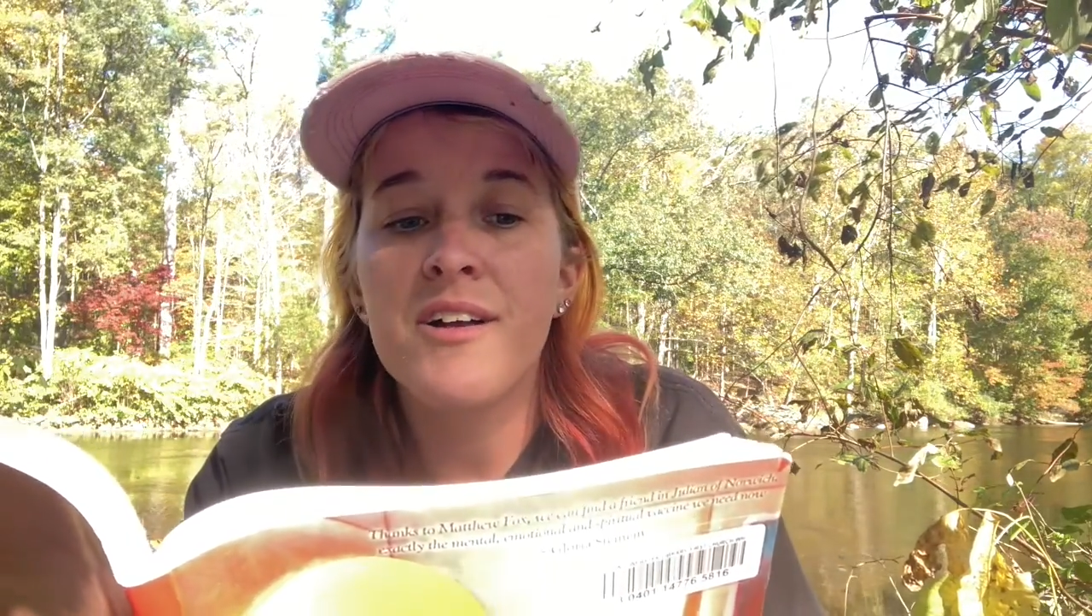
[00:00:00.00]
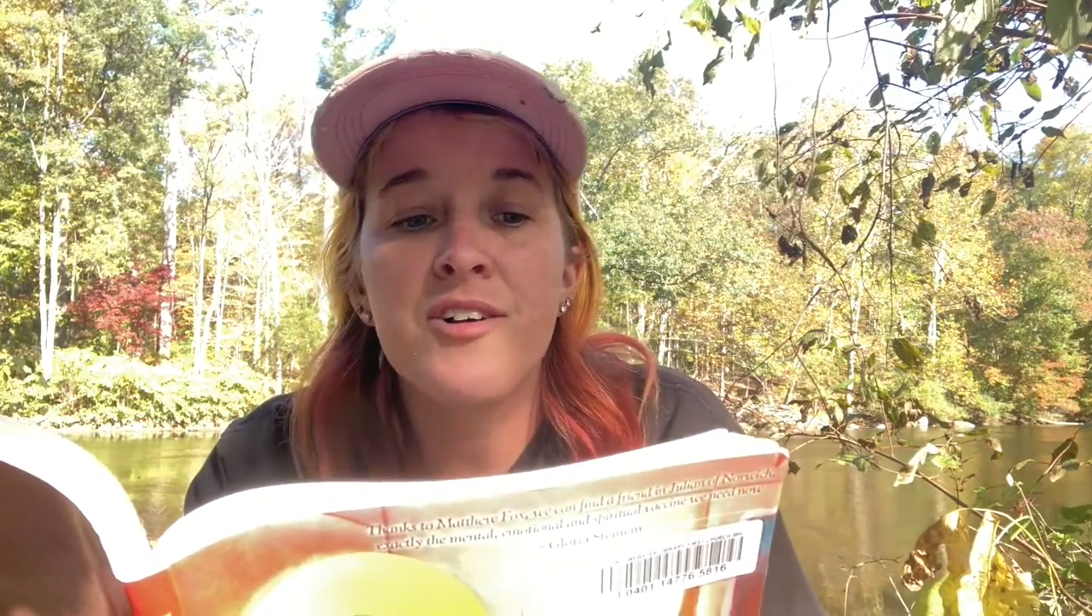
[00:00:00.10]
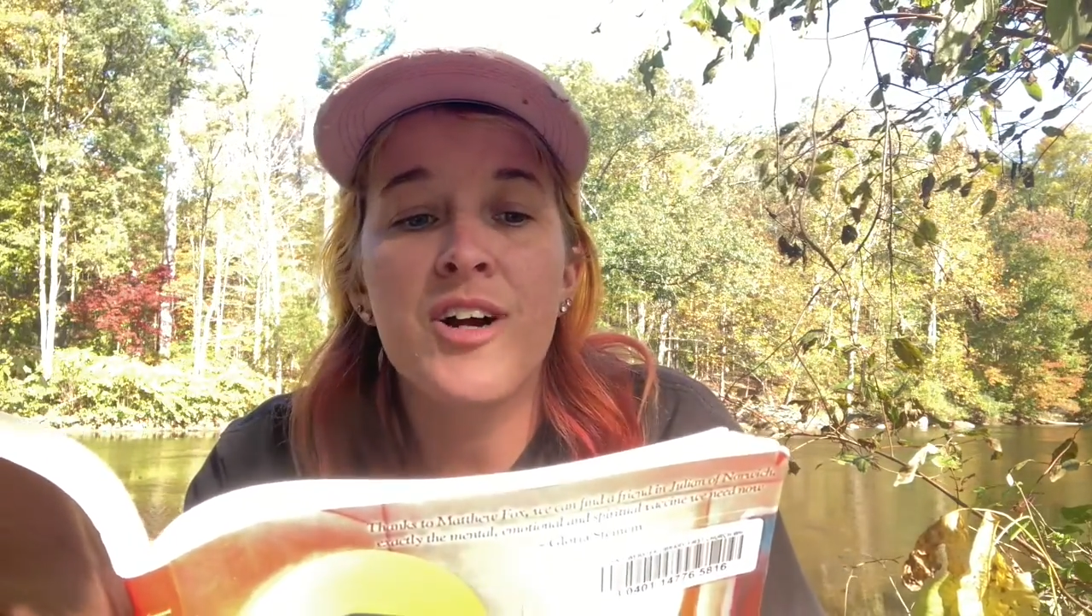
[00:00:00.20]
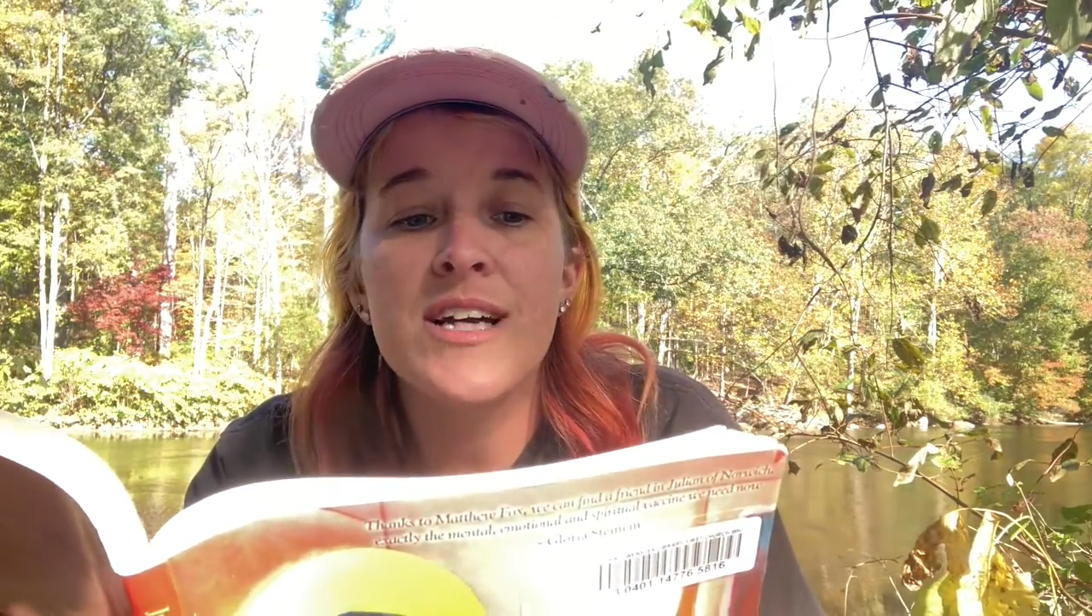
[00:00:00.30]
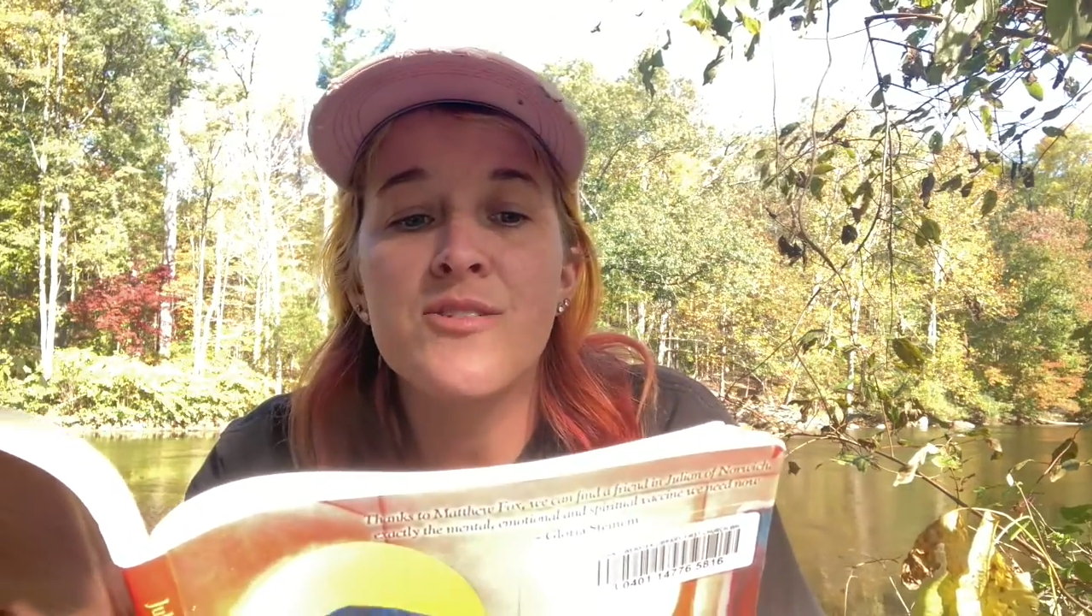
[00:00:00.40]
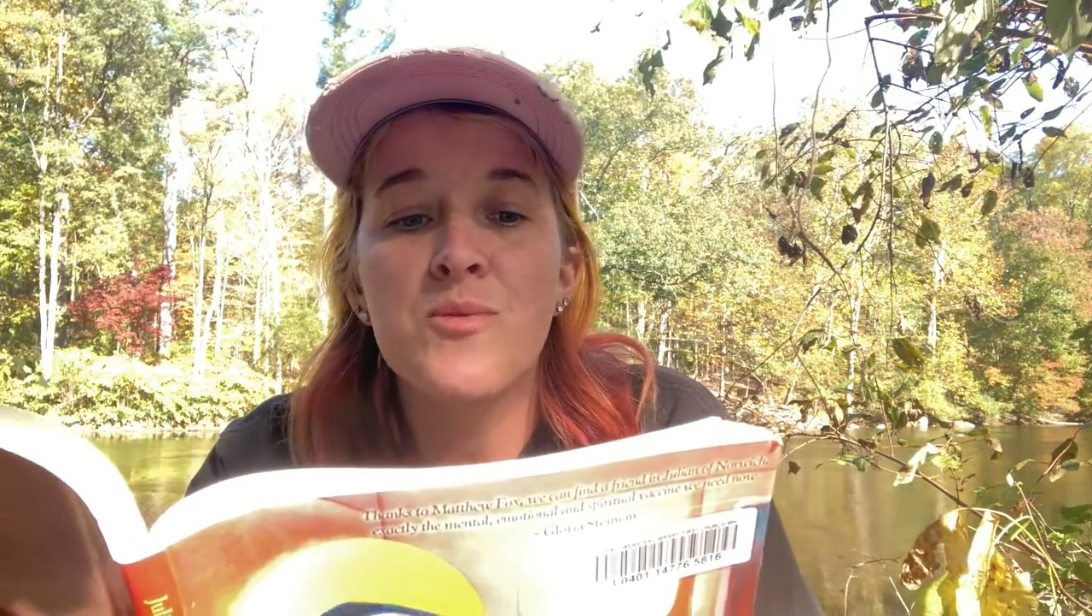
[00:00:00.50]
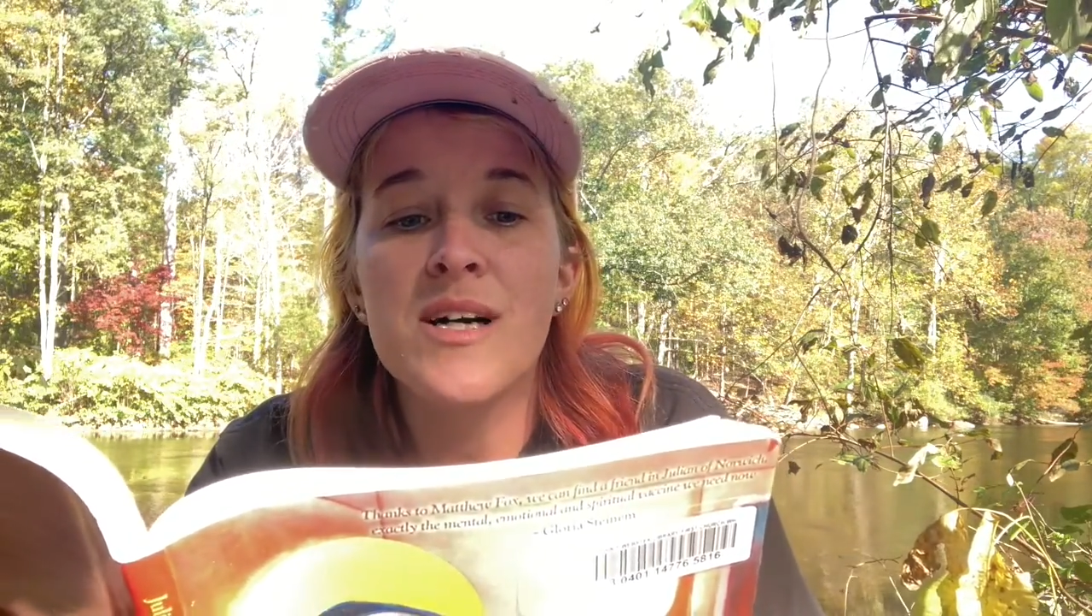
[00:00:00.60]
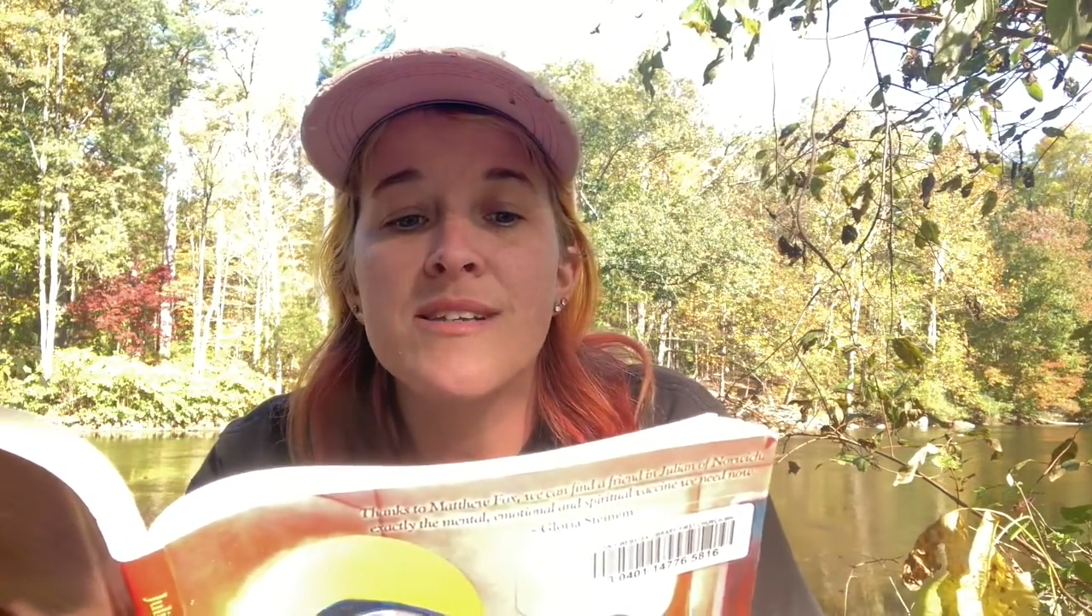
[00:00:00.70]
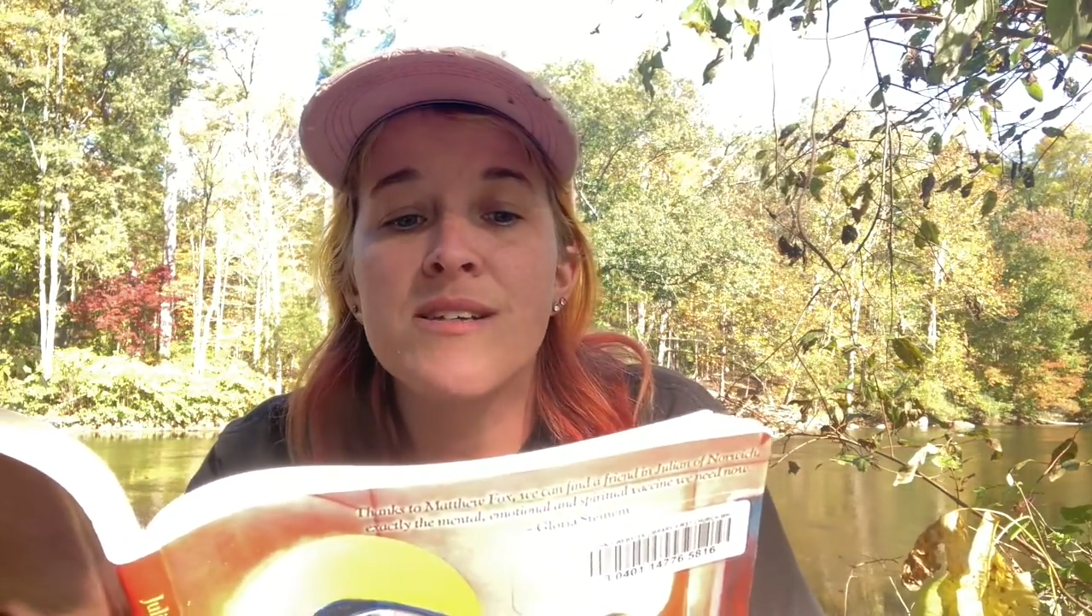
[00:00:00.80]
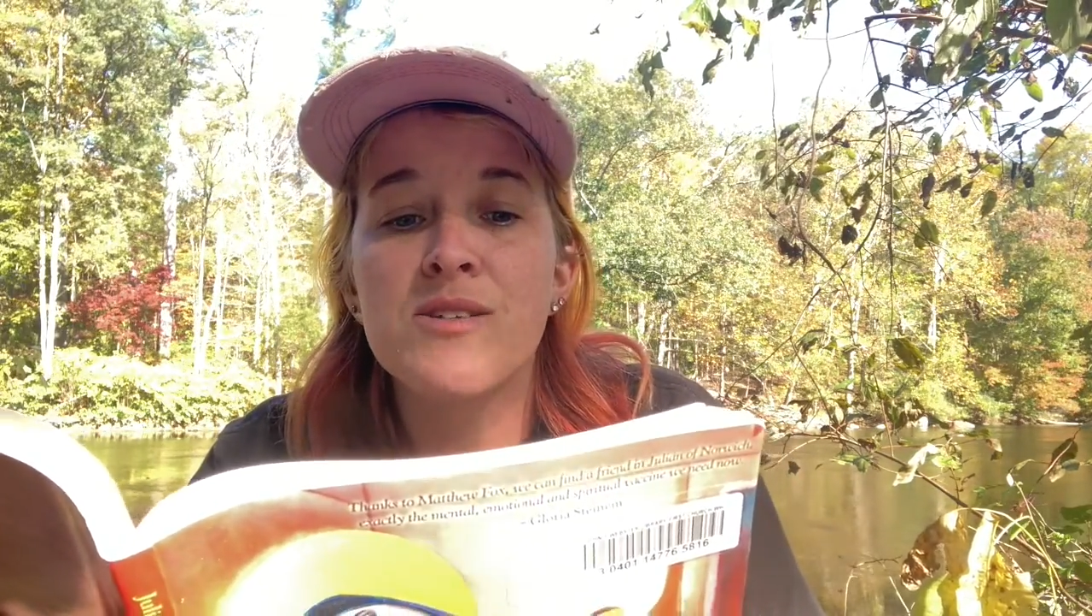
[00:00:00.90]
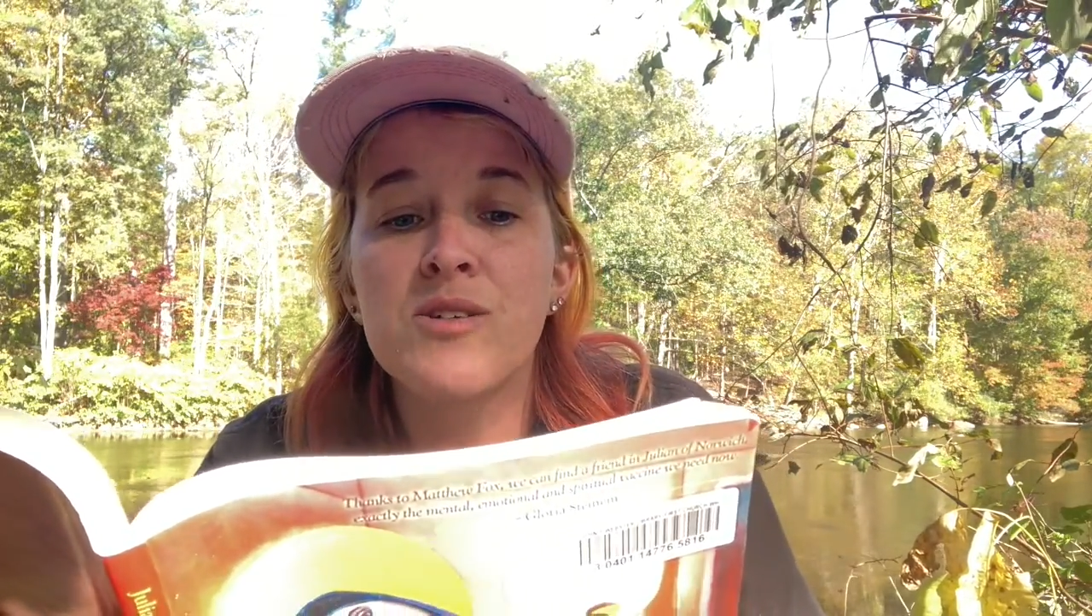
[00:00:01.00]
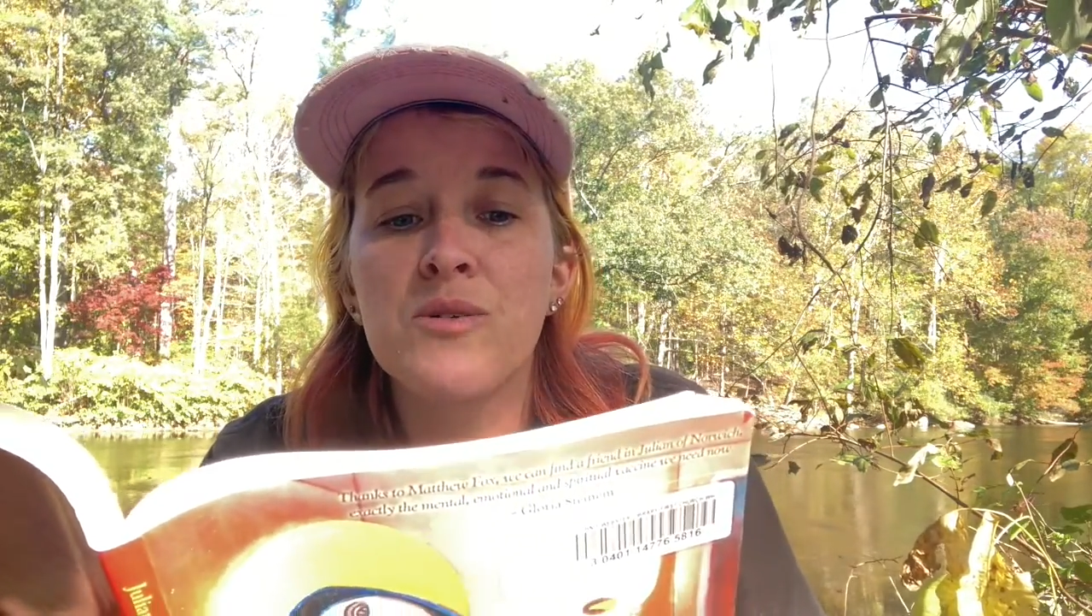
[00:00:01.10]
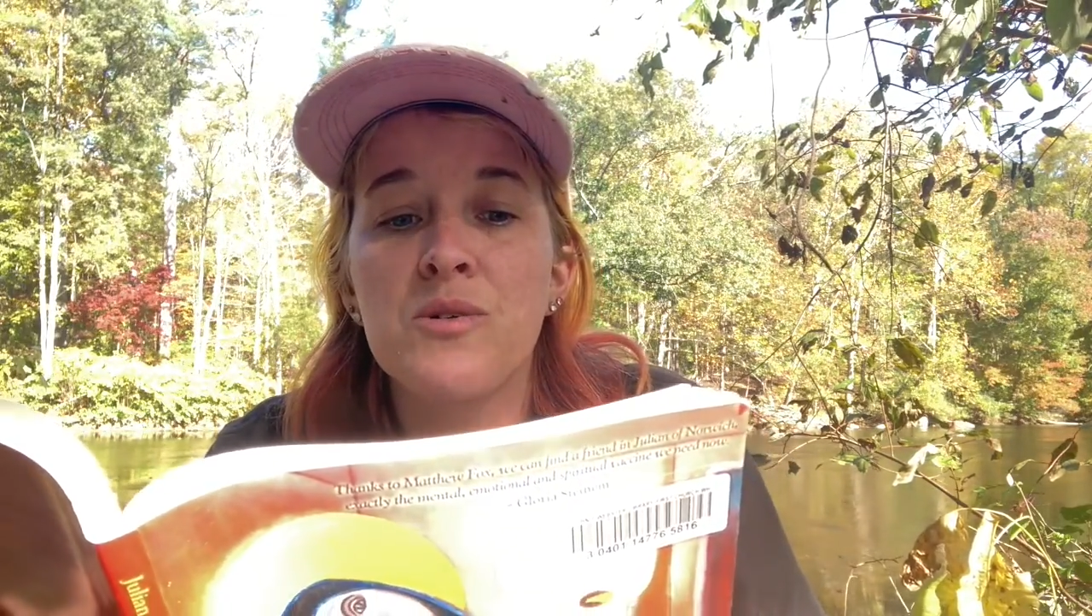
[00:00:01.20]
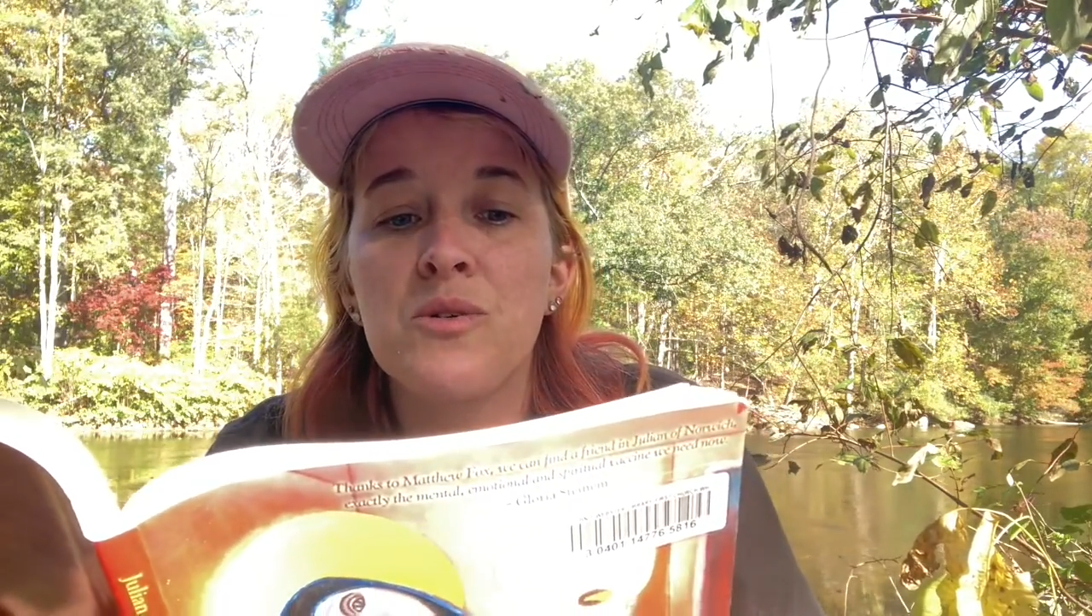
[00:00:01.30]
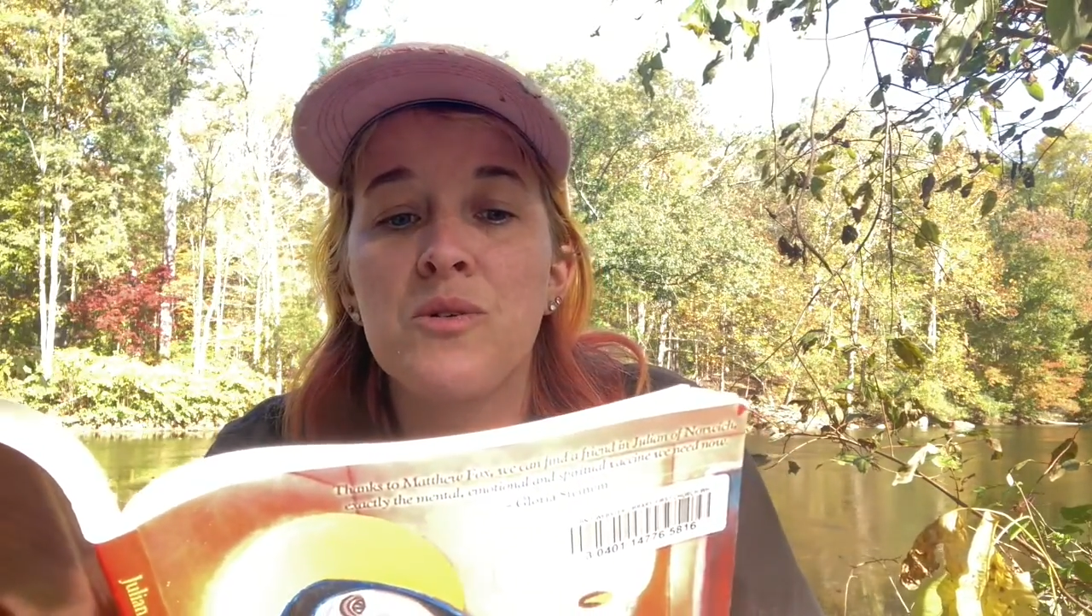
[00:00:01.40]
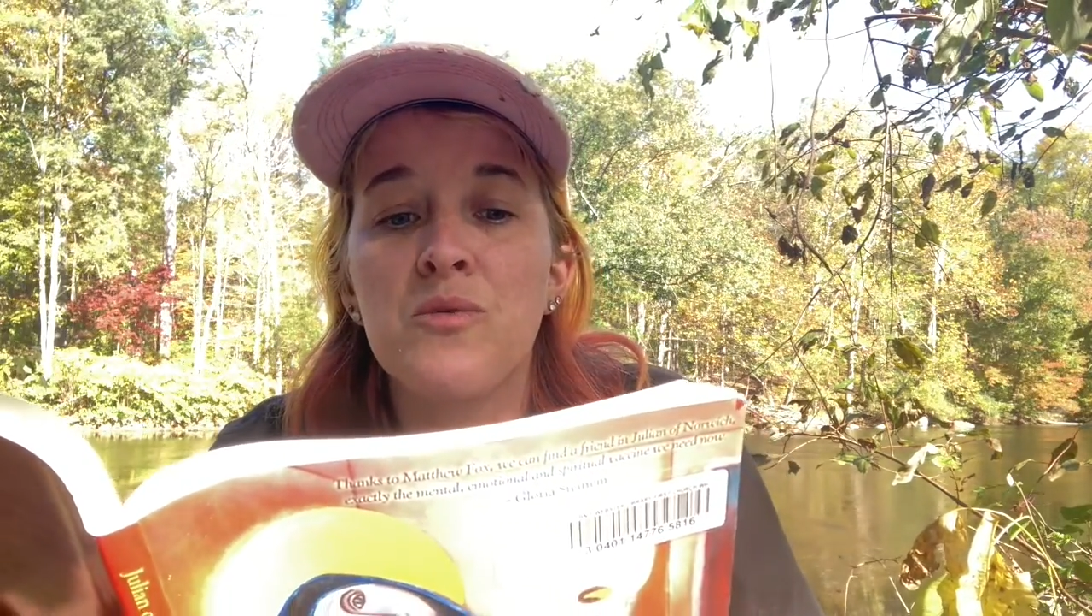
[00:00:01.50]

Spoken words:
Christ wants us to